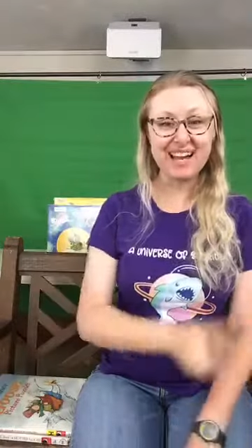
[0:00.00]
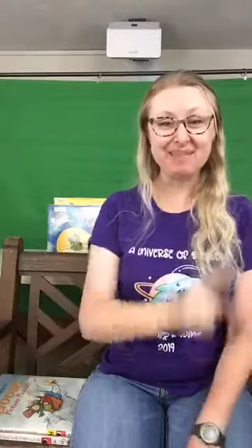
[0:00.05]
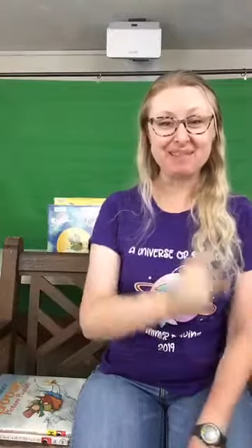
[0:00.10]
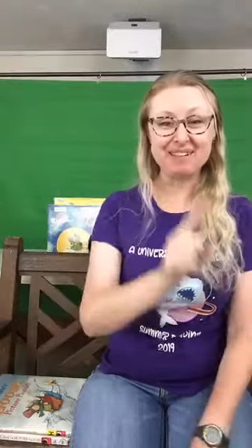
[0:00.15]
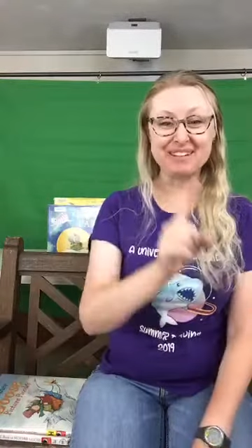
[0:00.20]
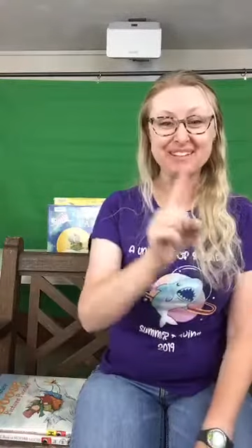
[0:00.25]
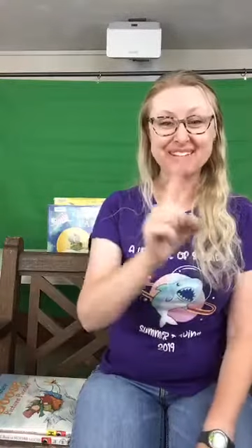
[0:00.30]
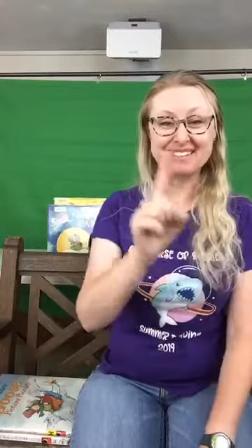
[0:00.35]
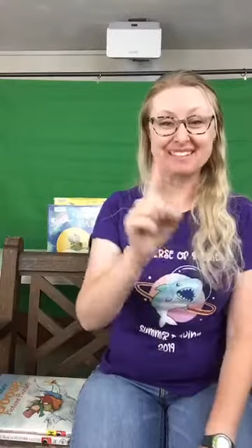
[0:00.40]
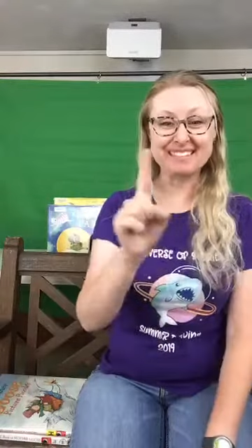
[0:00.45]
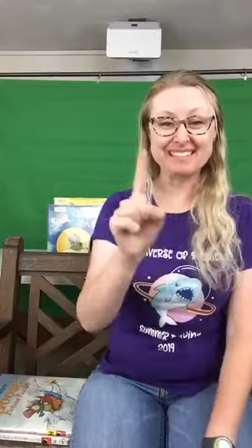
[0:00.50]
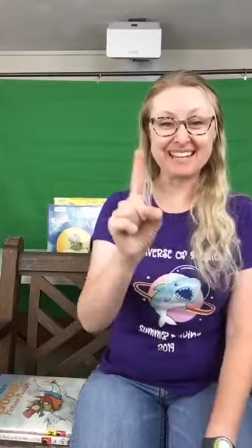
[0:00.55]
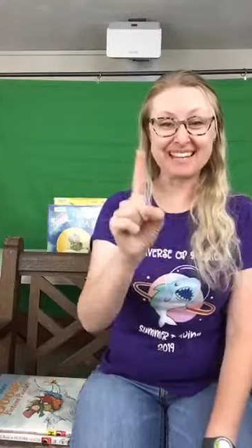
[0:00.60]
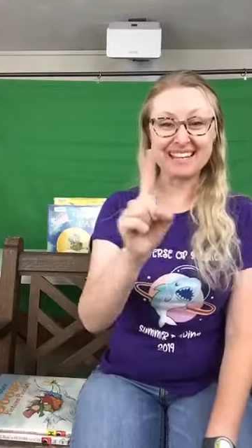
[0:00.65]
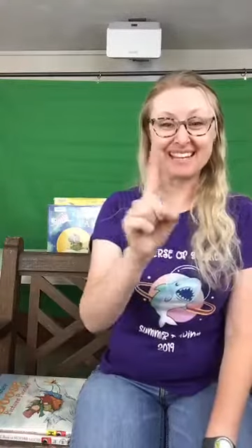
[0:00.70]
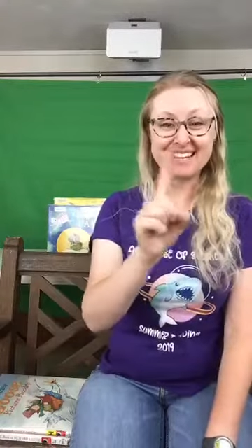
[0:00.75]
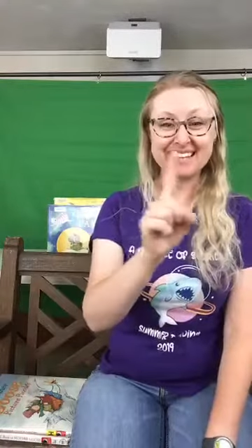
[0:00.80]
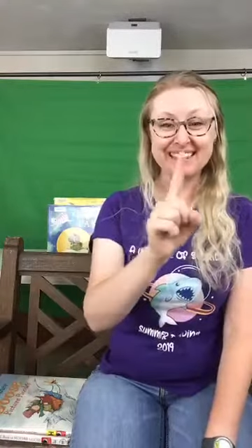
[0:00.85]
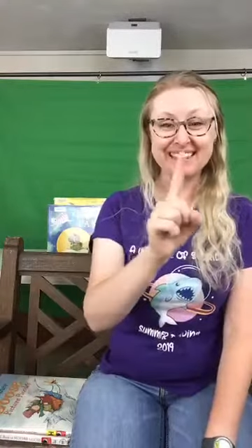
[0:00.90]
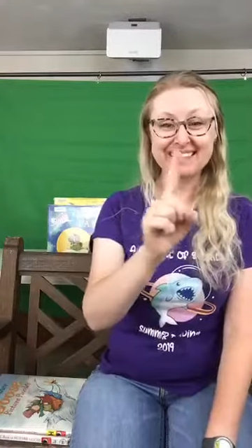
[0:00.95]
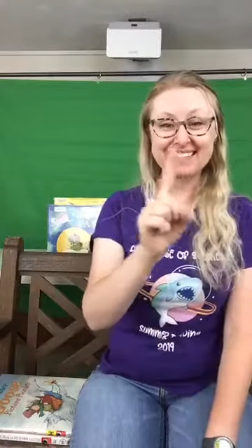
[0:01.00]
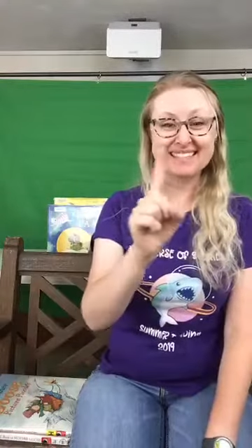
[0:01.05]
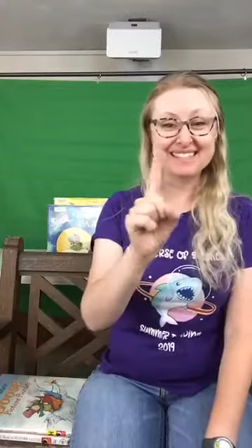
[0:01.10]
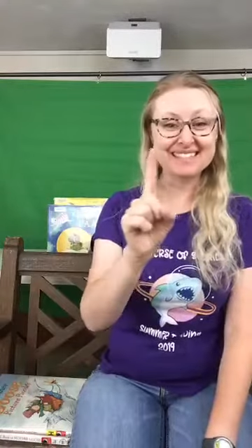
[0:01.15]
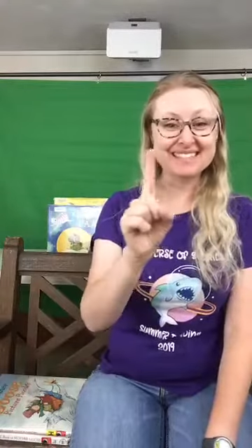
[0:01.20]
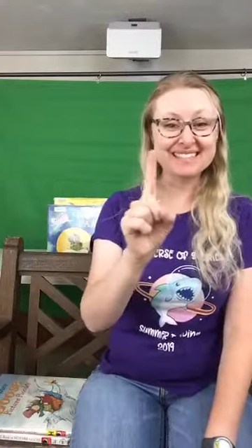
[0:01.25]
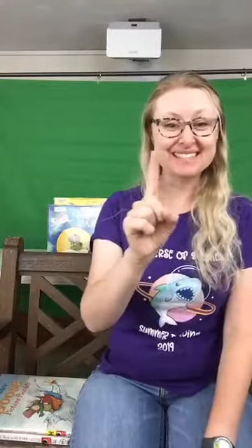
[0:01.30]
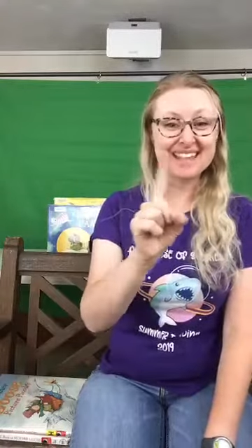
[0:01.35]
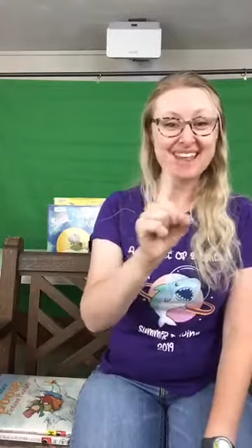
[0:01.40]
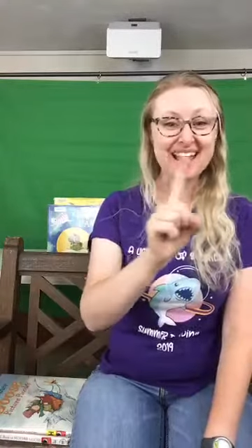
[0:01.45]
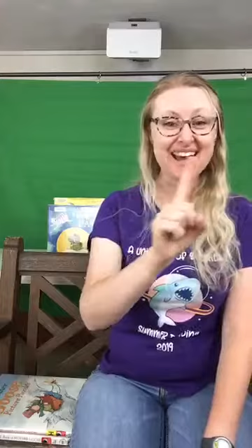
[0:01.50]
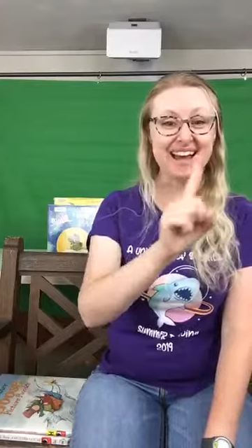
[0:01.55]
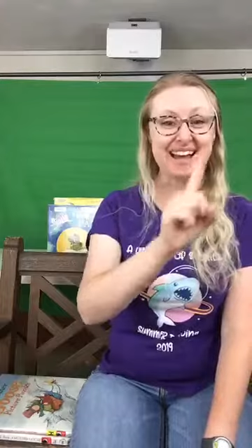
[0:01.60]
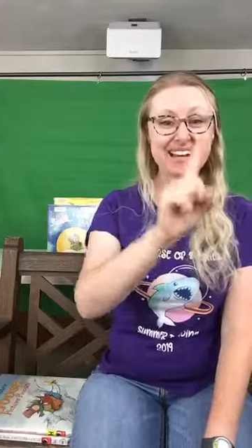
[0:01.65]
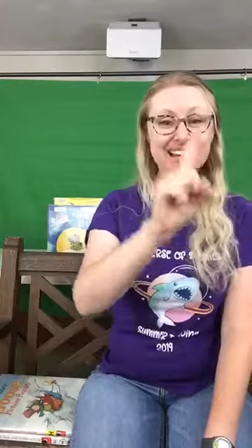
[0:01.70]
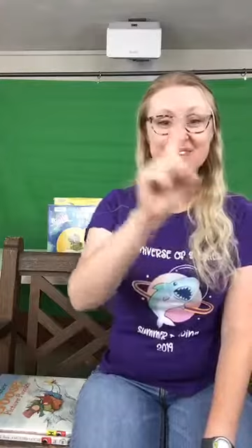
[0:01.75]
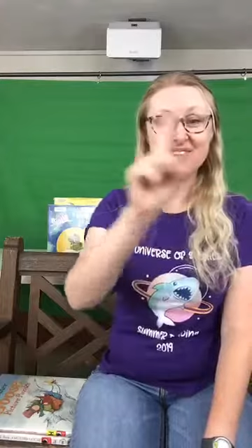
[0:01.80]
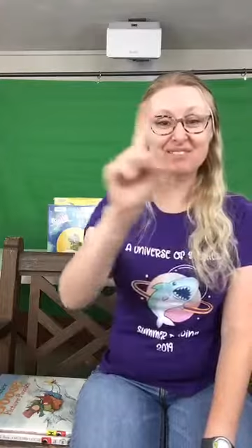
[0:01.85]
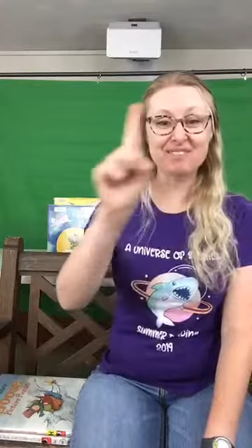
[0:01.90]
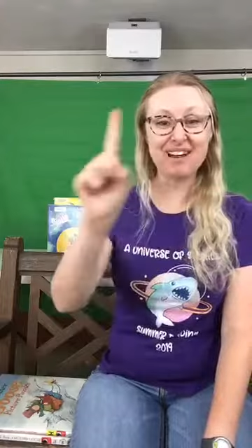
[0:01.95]
I'm gonna take this
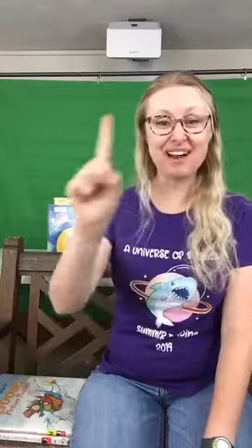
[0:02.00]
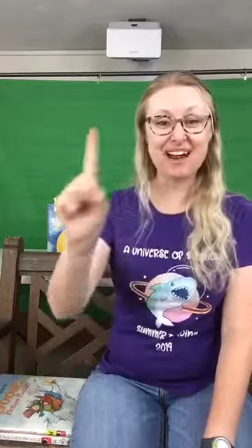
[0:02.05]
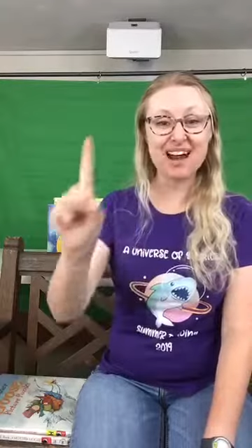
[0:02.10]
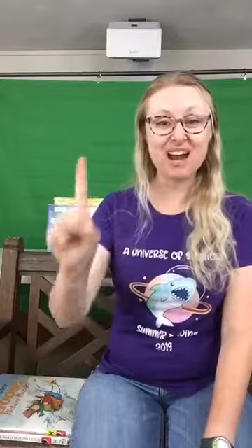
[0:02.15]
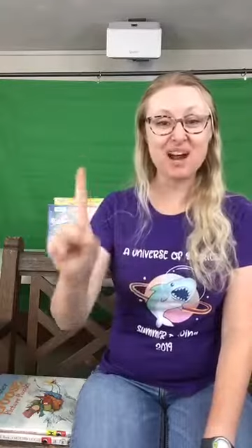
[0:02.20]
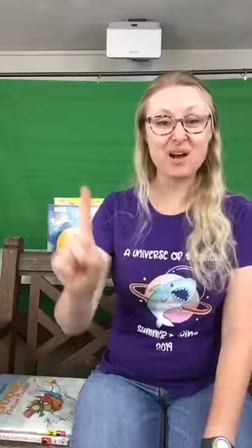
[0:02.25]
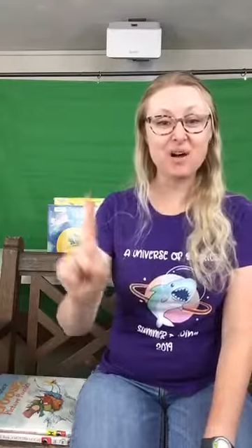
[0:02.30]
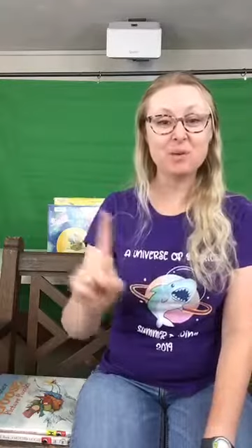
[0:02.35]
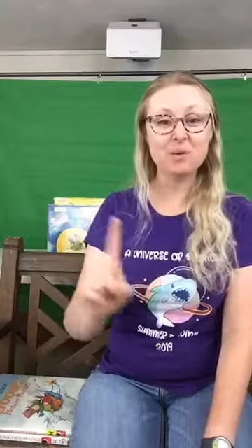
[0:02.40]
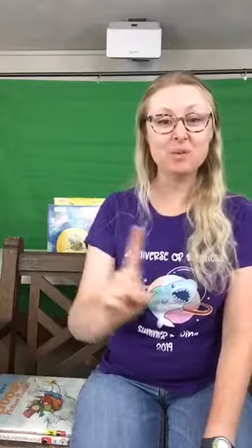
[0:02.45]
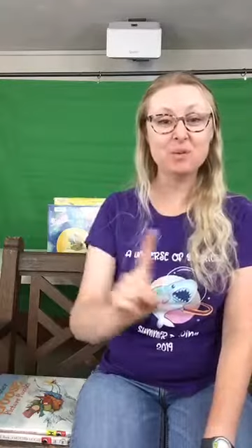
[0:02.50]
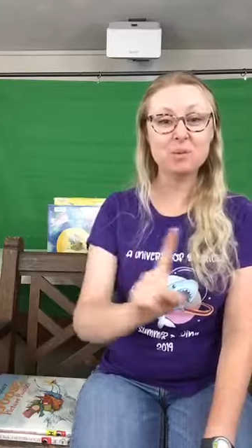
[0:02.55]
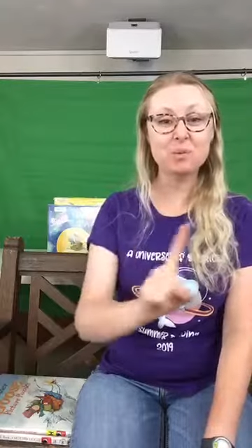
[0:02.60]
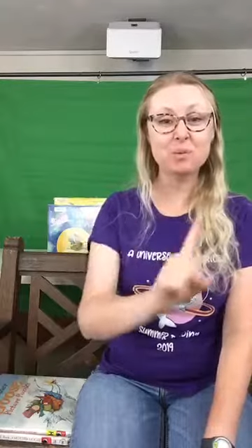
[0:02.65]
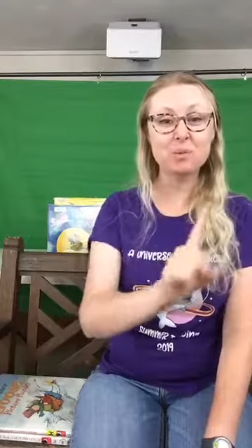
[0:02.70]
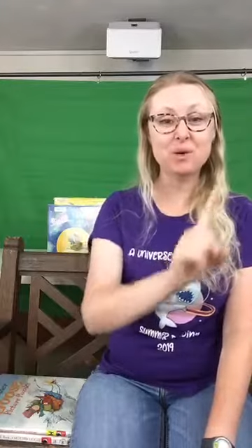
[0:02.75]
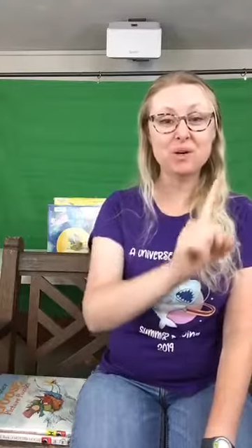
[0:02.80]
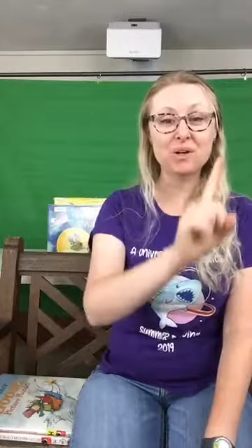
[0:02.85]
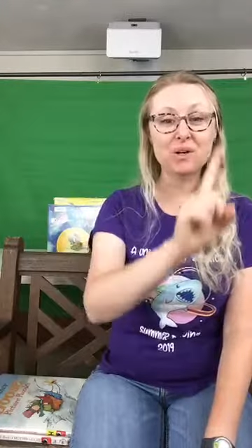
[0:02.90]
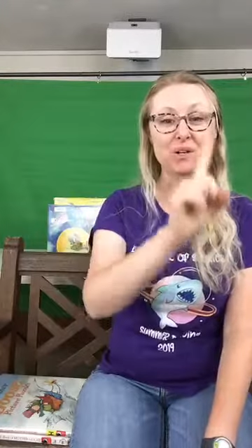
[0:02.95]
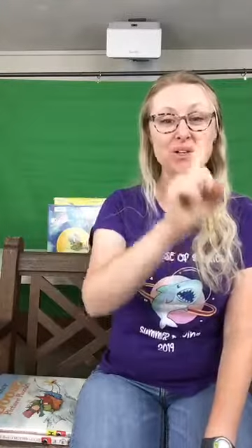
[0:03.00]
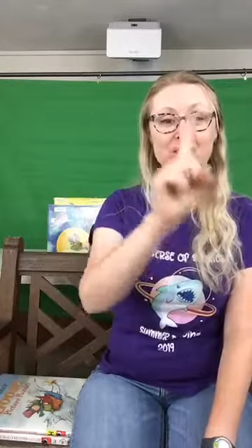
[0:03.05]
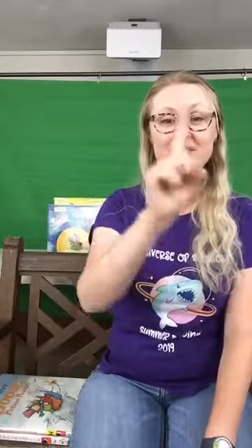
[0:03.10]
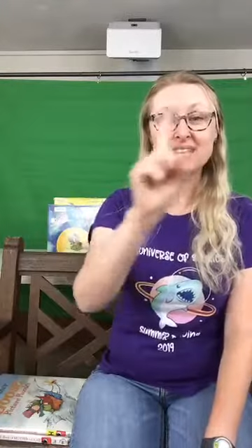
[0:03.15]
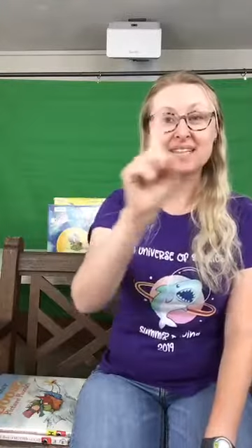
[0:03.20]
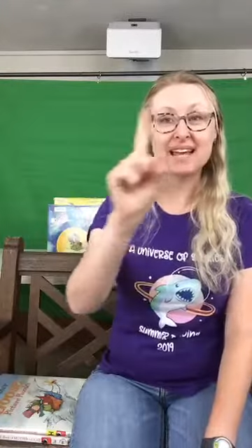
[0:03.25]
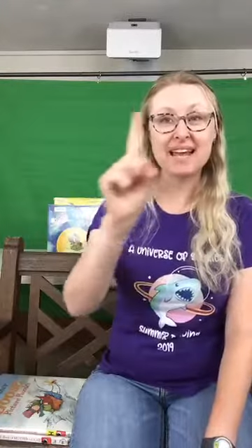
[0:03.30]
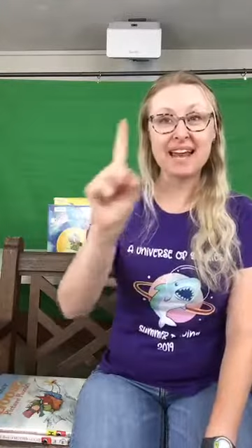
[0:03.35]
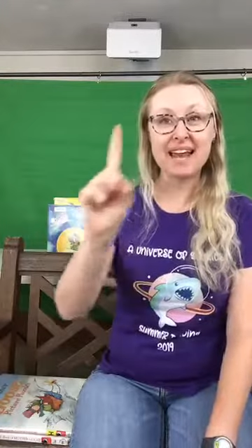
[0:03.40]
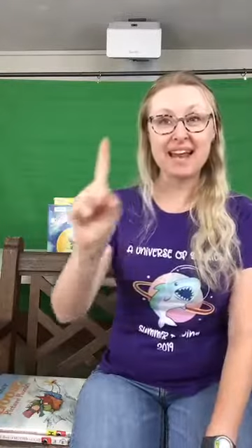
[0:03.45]
light around the world